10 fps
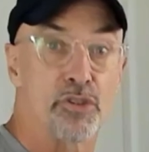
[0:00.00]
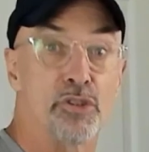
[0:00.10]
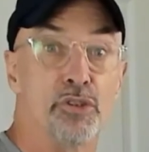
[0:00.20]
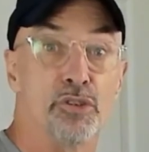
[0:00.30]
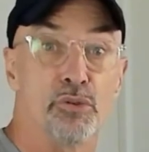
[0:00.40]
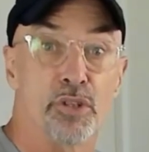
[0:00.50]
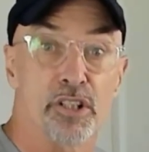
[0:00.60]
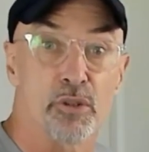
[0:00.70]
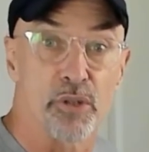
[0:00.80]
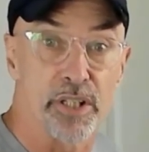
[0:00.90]
do you
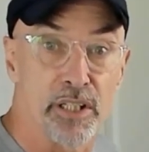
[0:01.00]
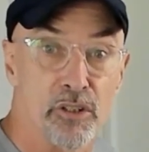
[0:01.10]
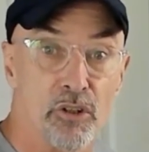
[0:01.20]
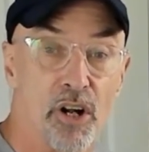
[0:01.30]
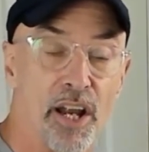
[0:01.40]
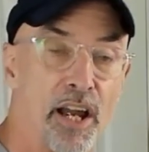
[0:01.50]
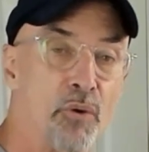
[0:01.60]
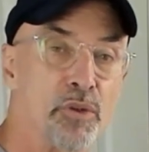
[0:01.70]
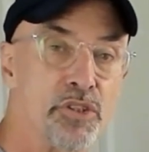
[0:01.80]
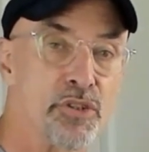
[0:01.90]
agree, or how
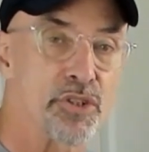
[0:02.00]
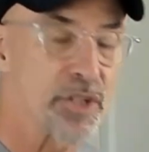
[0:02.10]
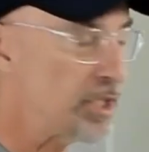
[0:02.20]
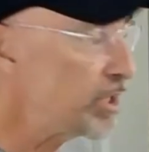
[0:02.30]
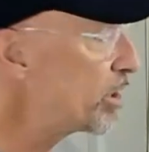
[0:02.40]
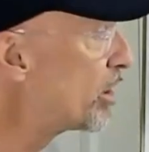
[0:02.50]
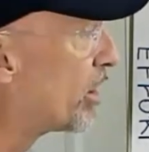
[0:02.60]
would you see it?